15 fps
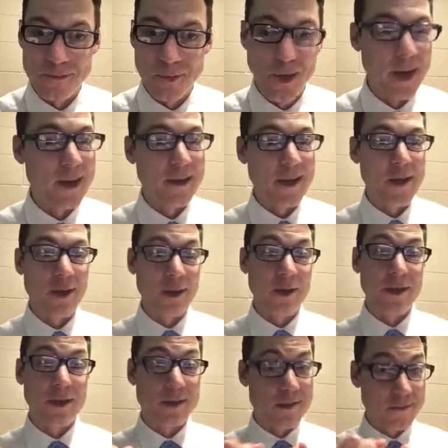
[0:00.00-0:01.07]
Right? They
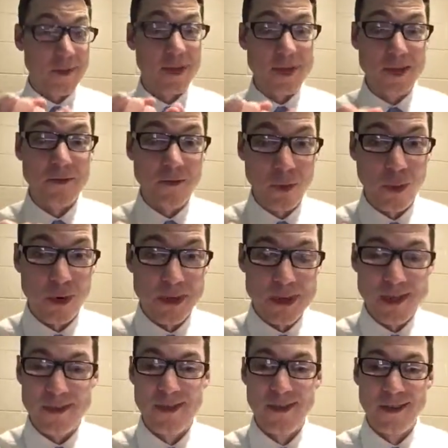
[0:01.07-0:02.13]
couldn't get
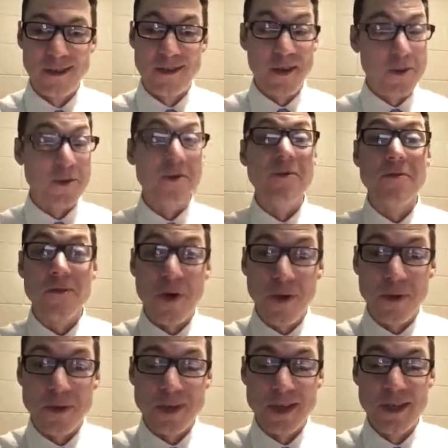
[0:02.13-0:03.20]
divorced. They couldn't
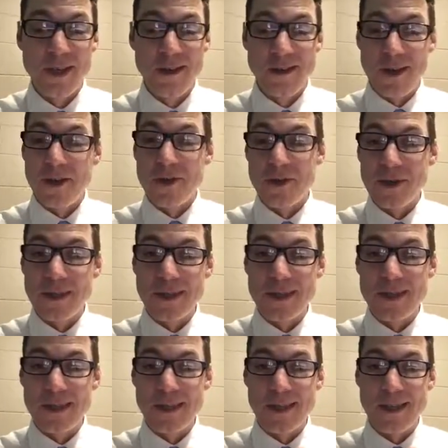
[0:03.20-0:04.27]
vote. They
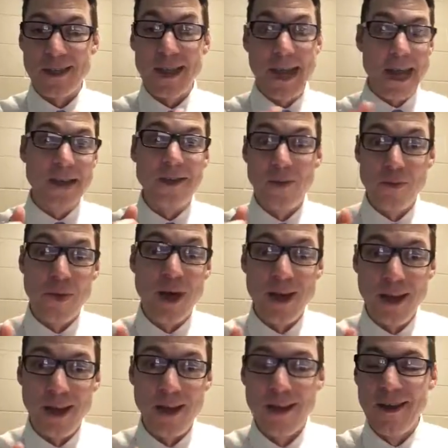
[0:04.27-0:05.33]
couldn't handle
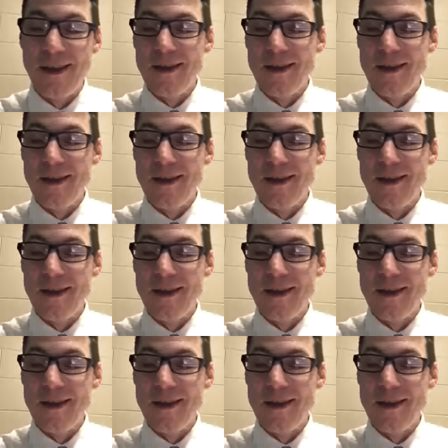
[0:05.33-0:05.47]
money.